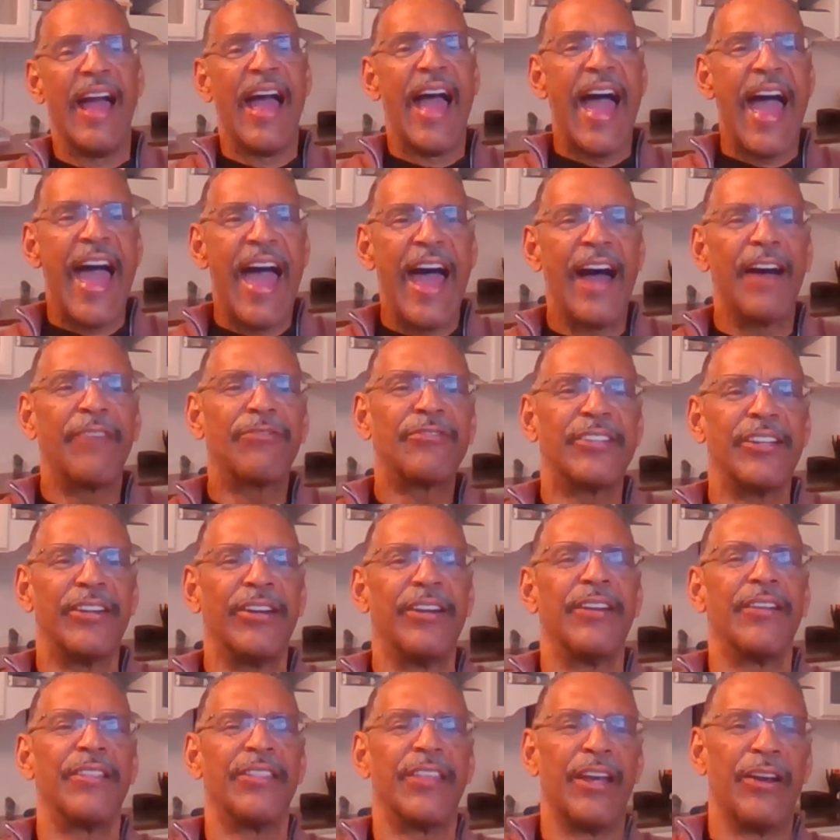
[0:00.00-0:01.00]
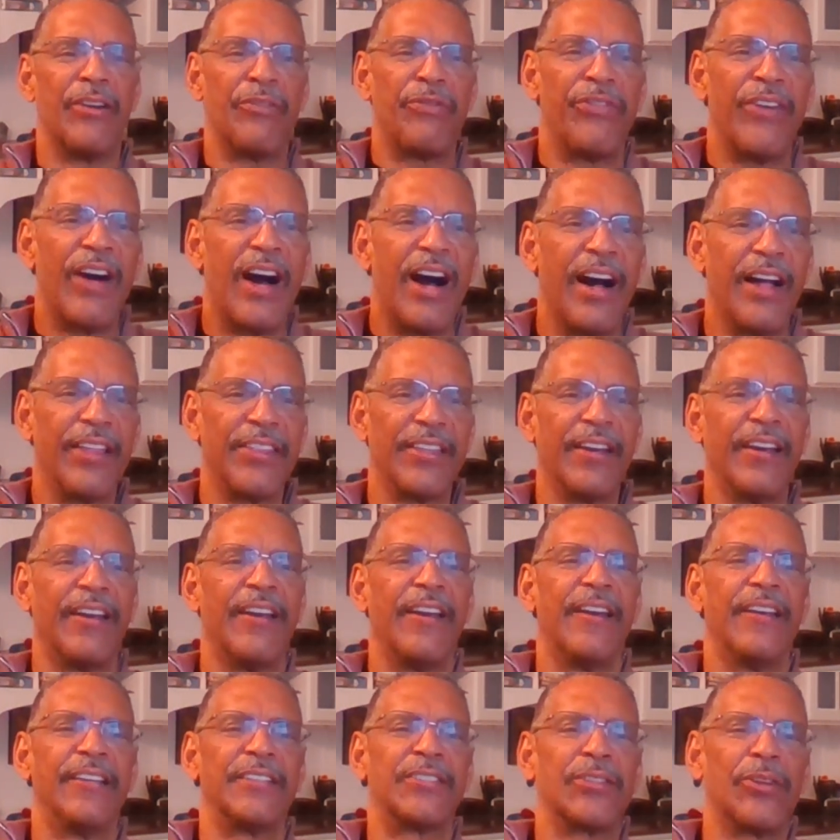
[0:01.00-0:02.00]
after their father.
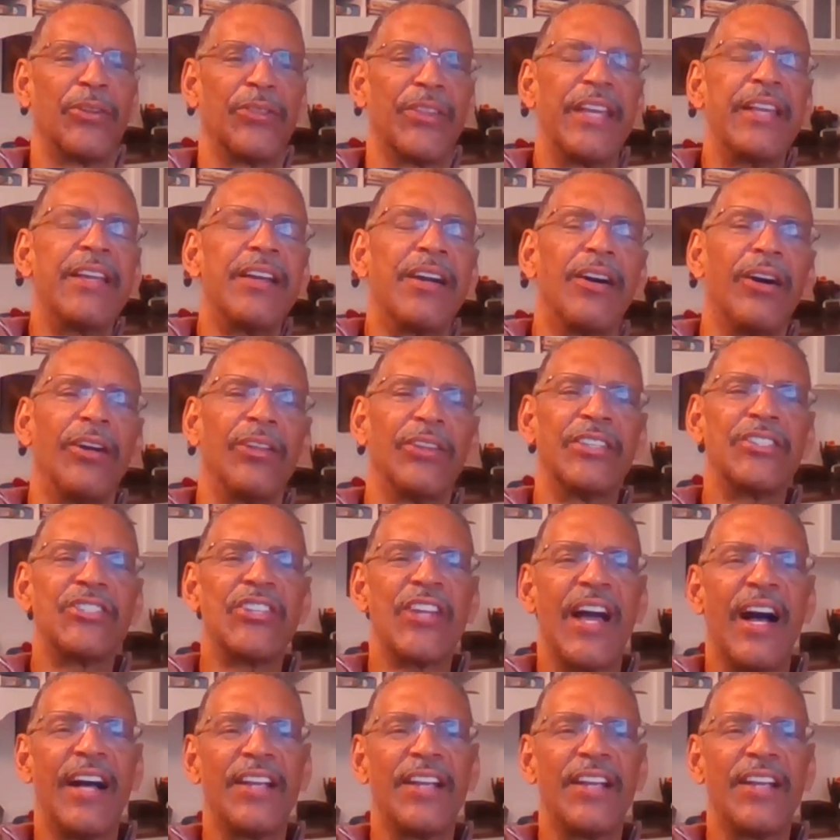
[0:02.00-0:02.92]
So they called the child